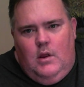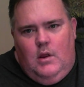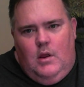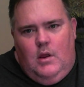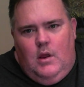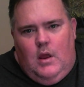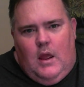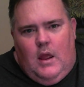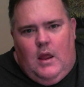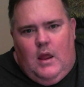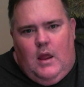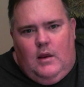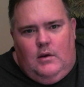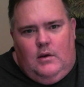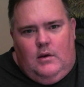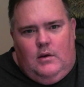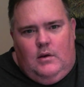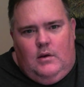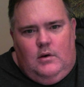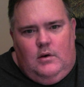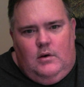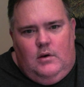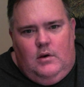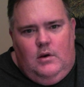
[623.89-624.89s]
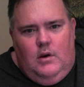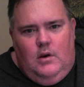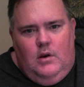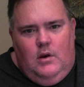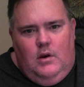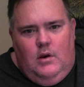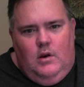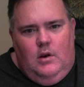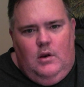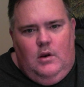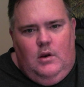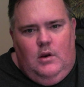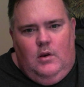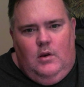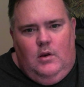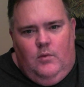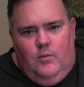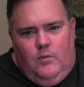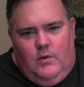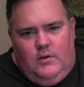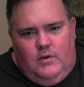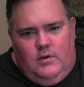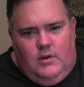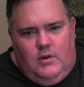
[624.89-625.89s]
and
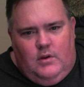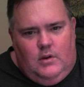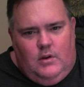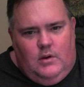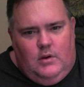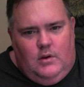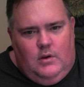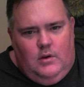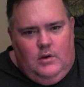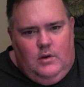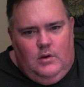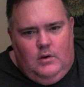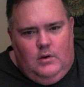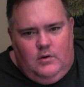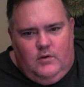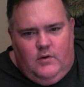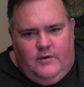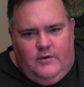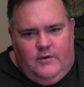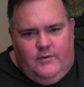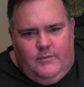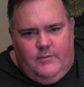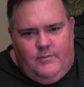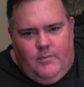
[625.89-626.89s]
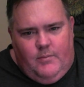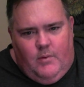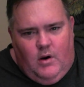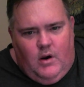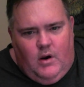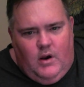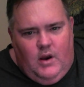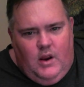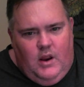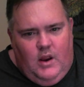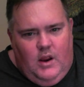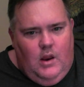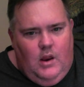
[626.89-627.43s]
went to a Christmas party.